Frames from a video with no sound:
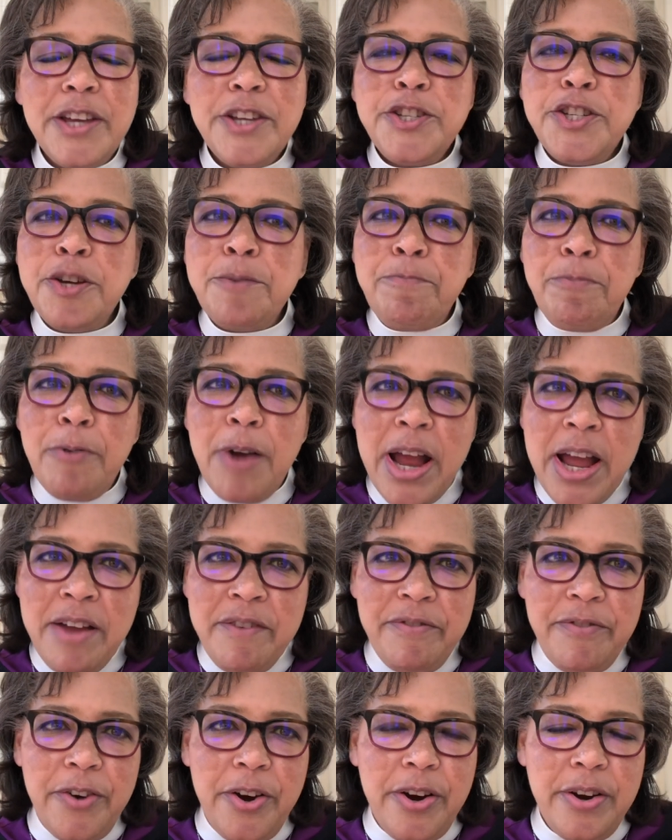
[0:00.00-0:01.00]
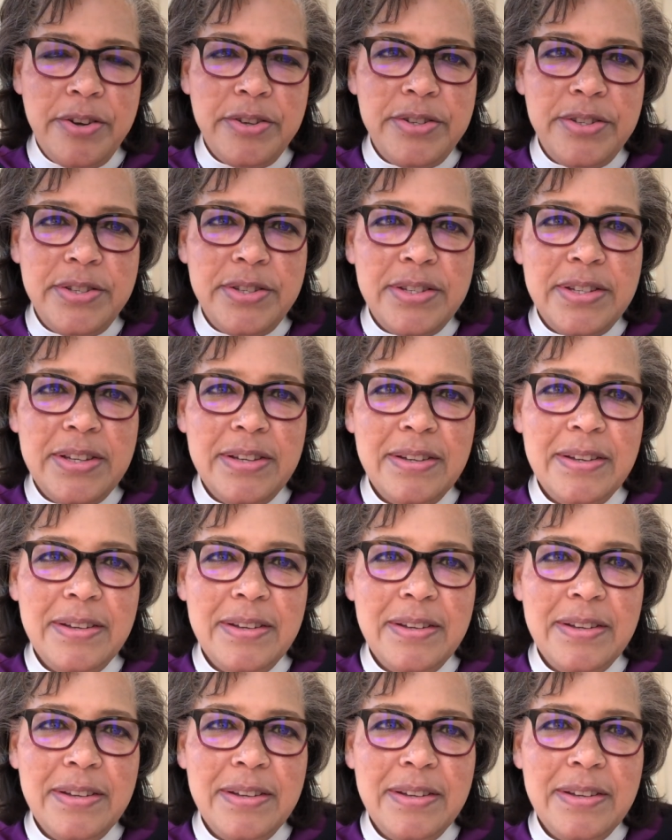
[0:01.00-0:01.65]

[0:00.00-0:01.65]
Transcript: to pray first.